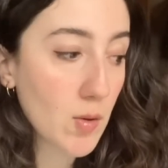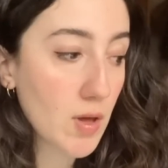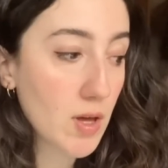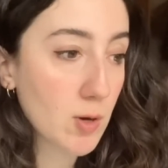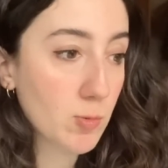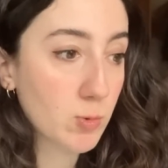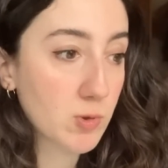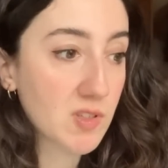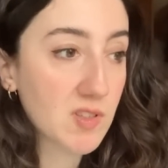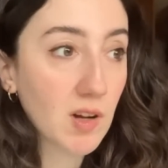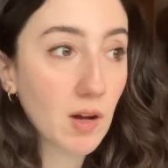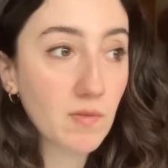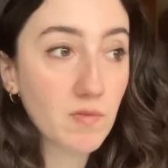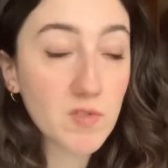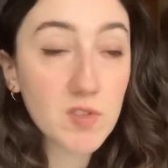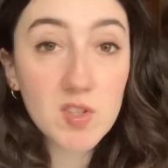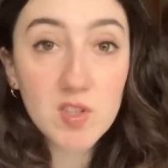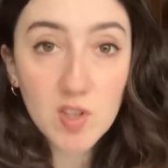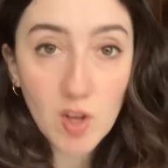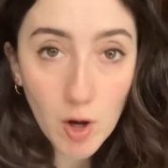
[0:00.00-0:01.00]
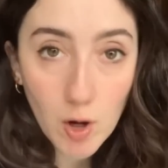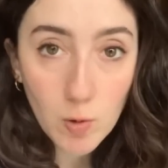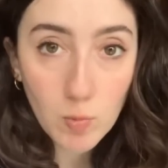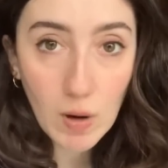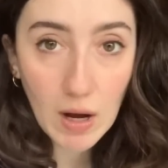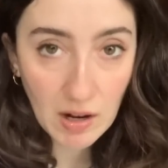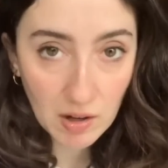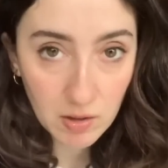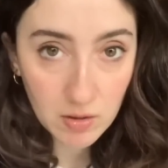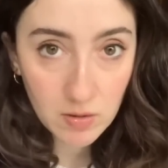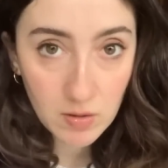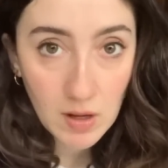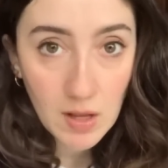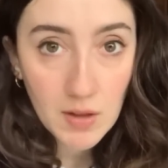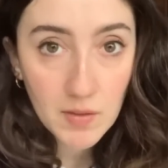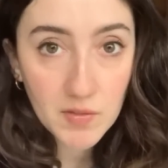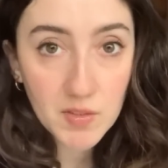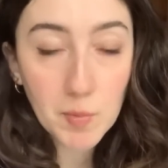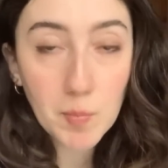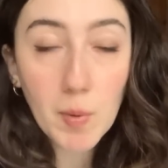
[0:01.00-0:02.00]
It was done so well.
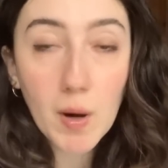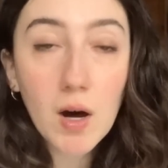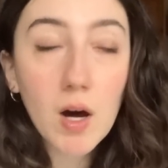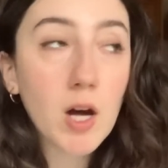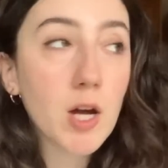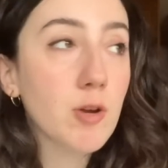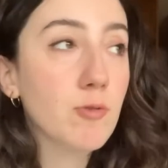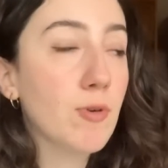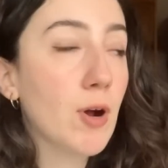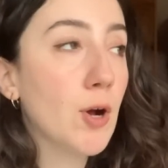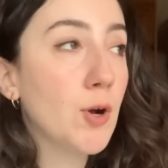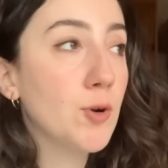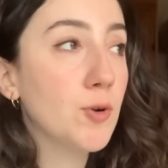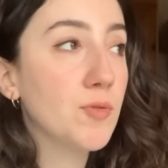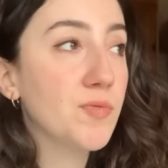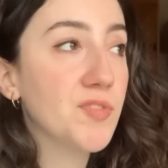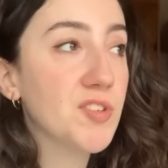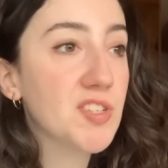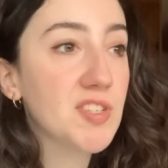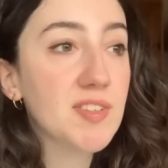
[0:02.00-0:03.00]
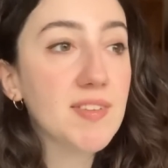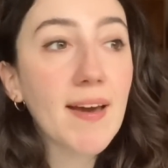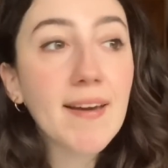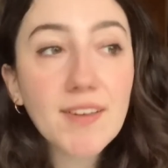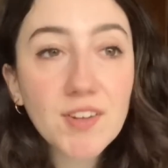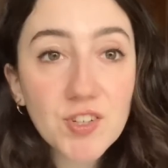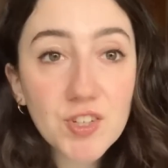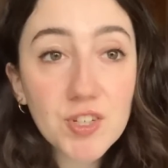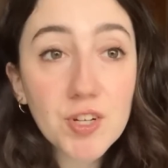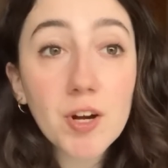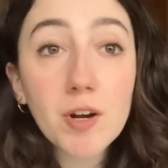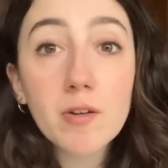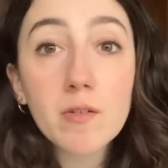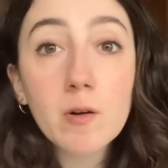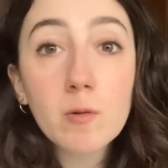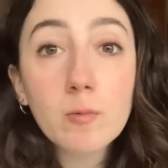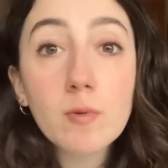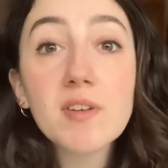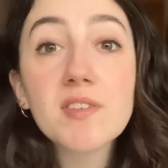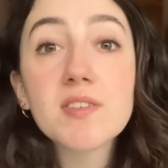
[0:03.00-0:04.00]
The pyro, the stage
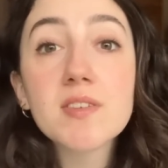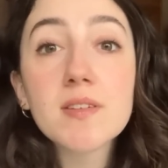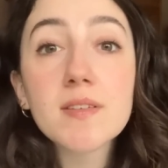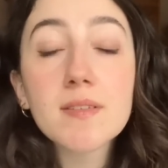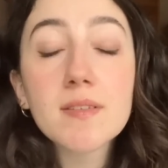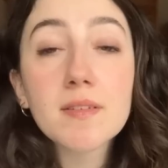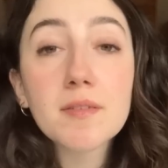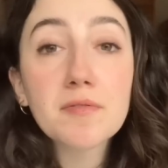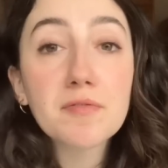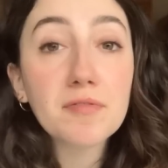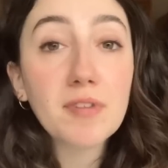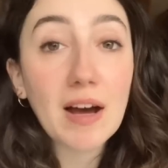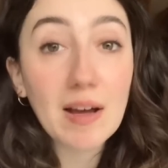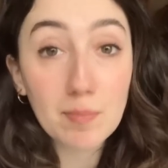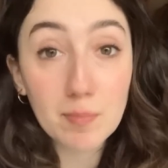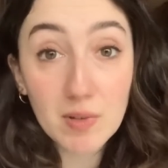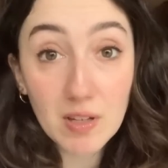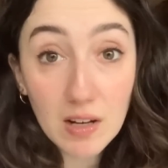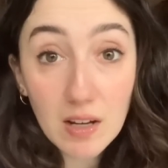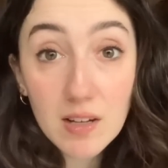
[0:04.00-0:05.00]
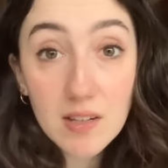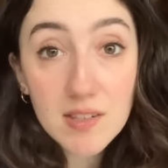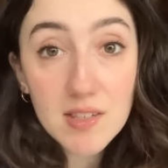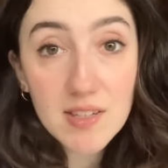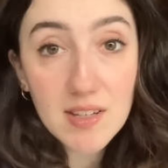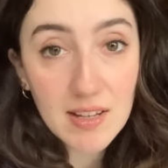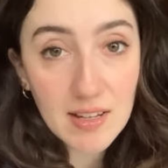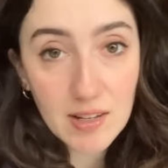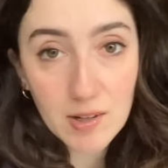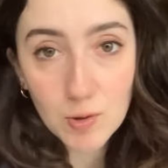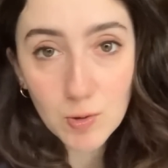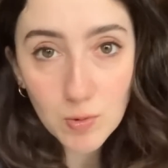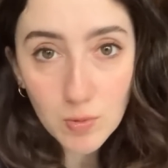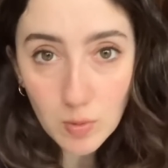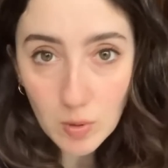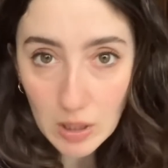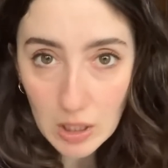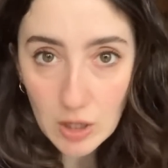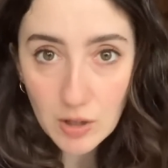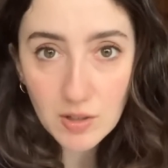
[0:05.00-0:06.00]
show was fabulous. It
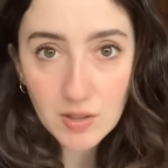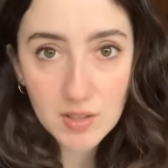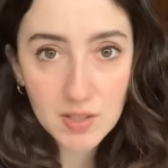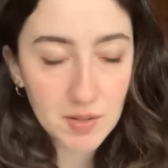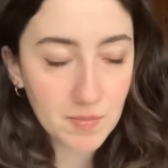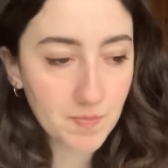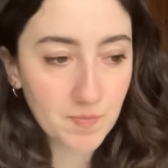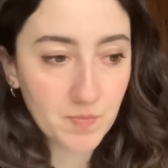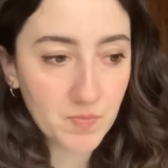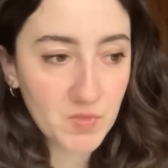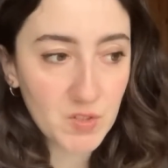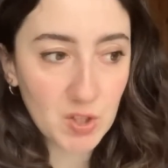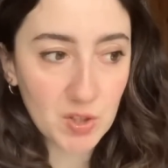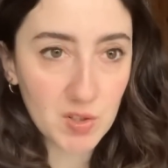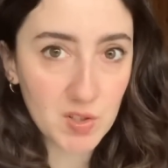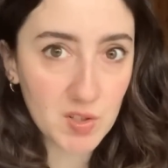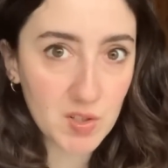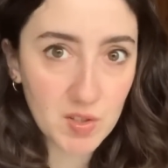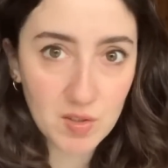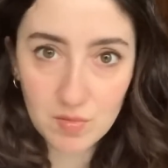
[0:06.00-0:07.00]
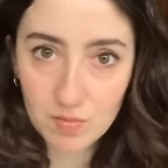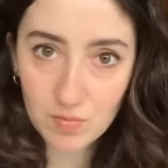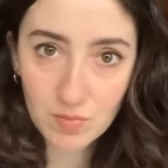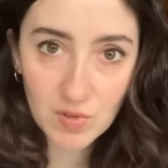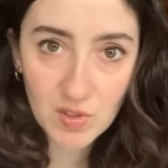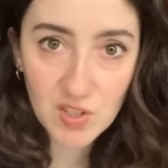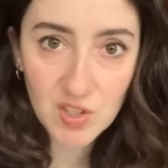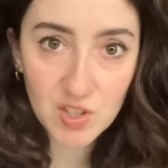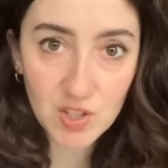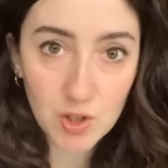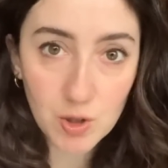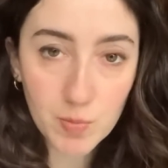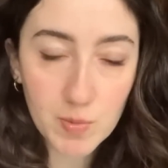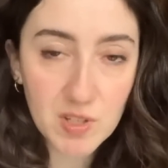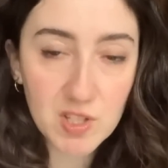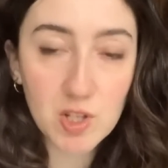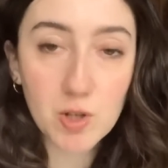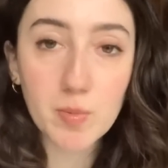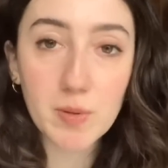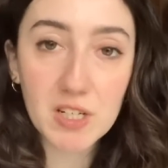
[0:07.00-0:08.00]
all looked just super,
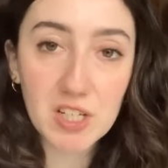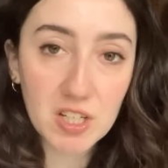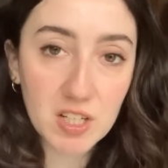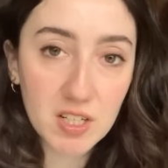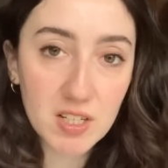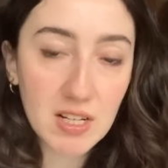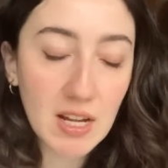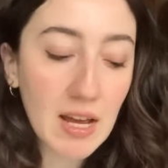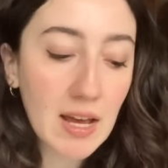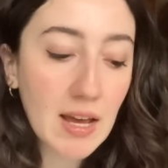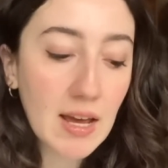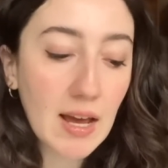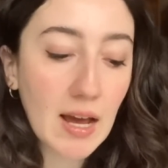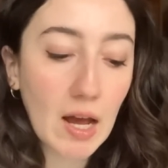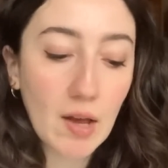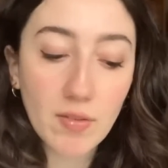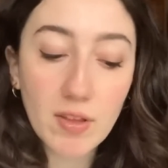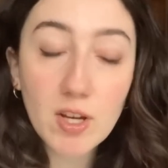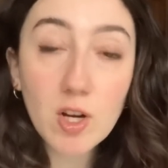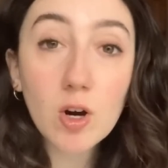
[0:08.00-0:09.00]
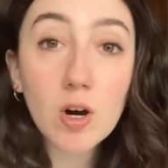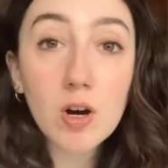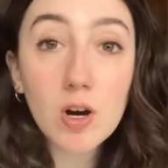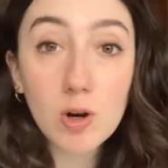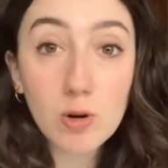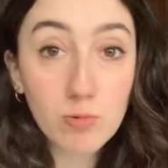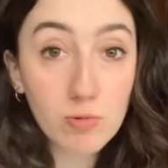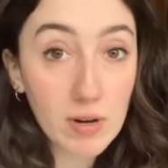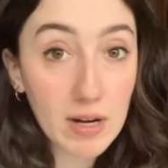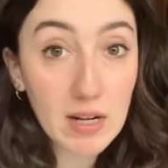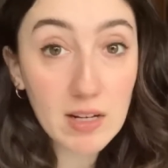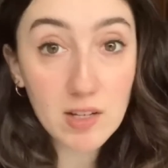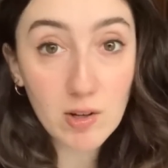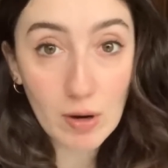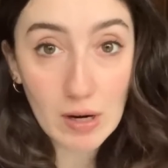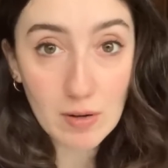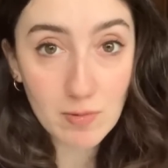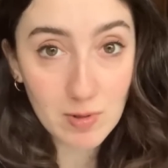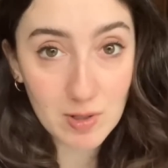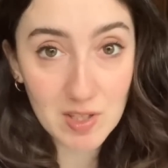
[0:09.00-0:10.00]
super good. And they got a really
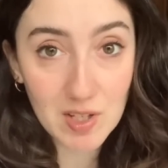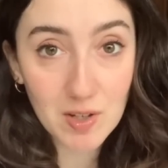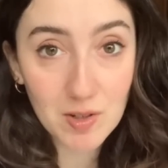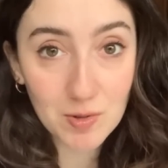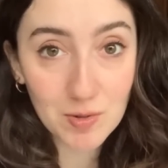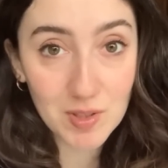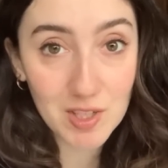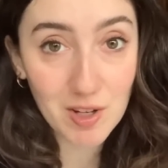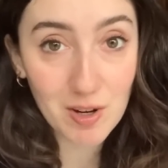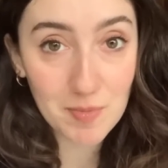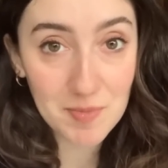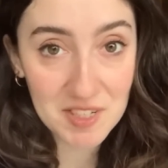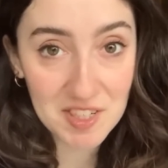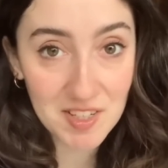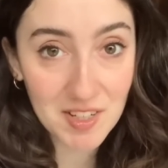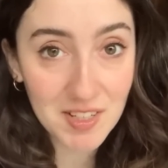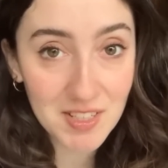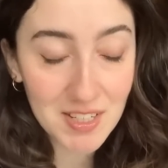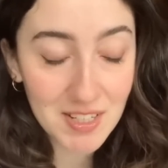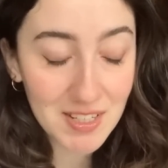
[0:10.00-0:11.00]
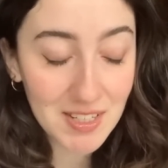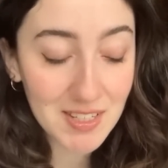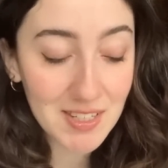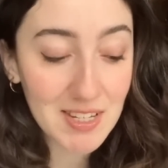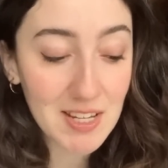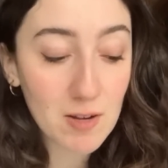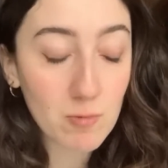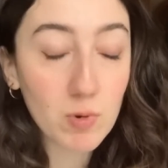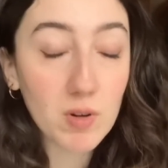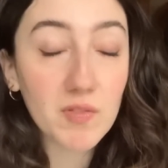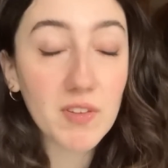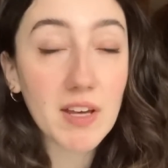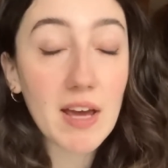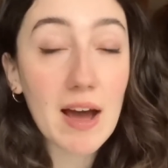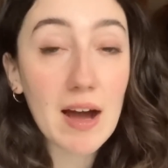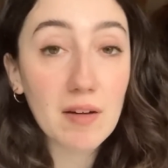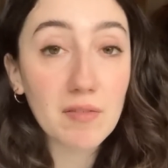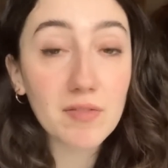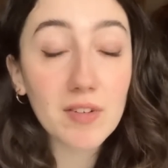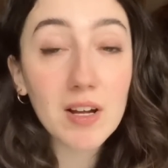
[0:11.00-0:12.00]
great result. So I'm excited to see what they
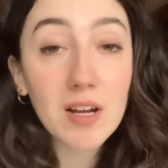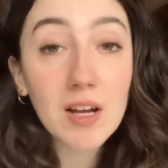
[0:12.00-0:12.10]
have